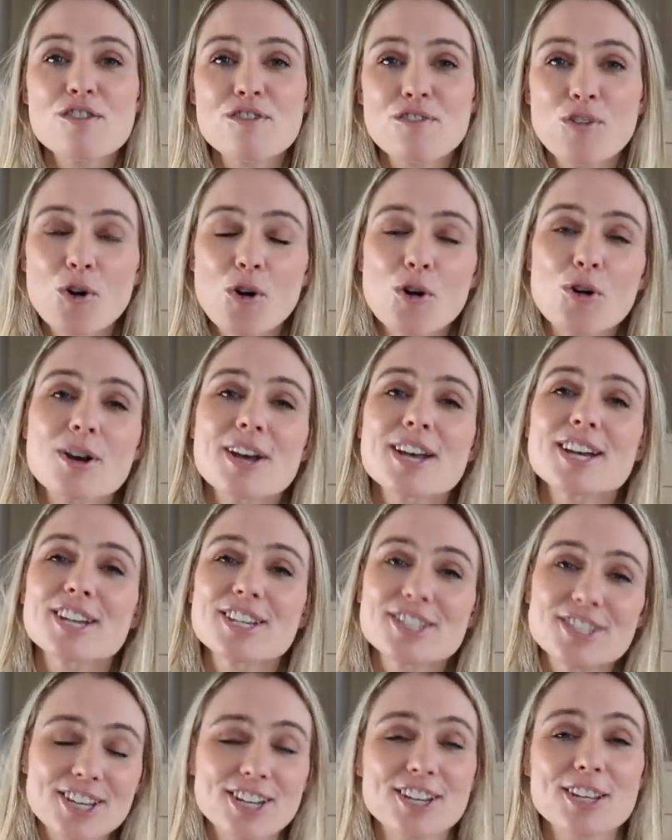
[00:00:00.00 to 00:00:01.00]
Four,
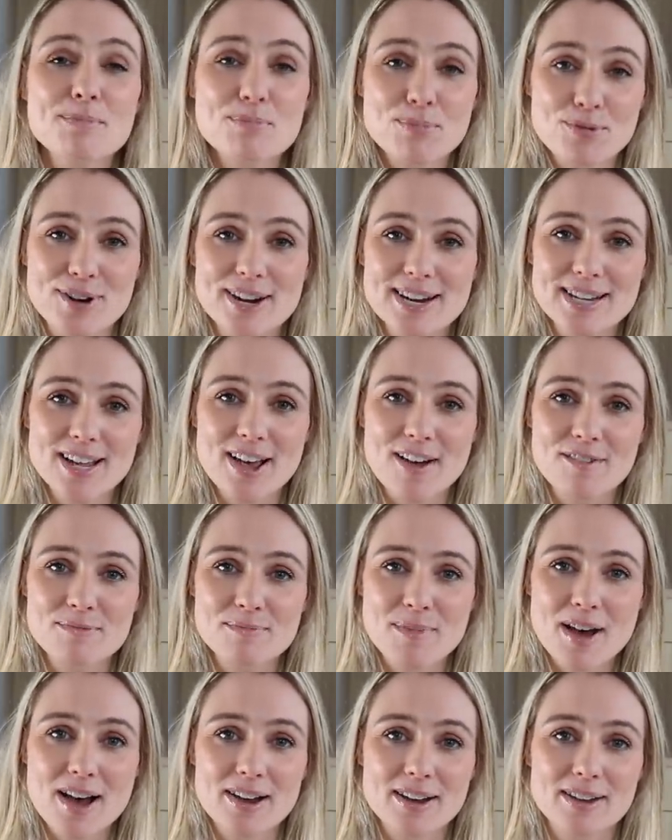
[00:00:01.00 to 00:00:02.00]
consider the pre-loved
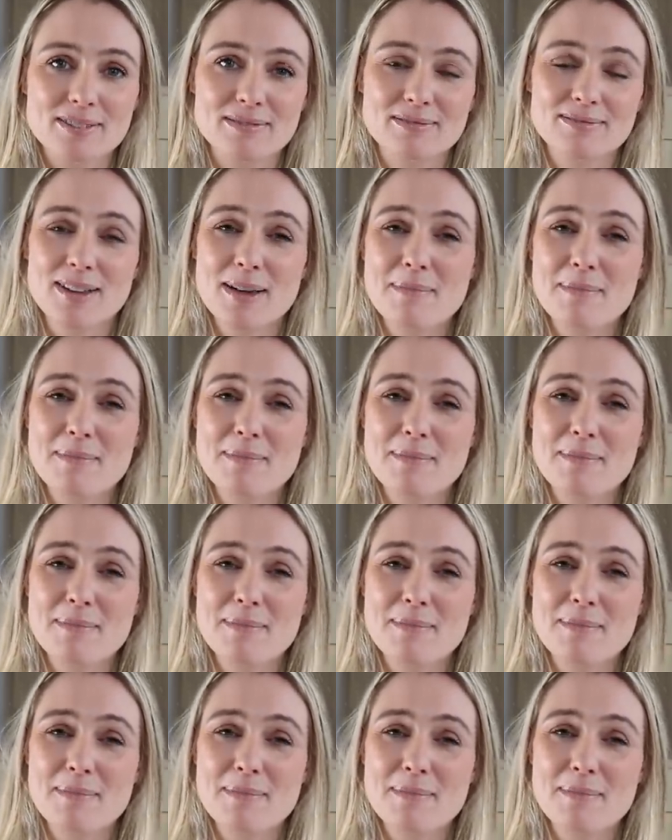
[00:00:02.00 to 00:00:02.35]
market.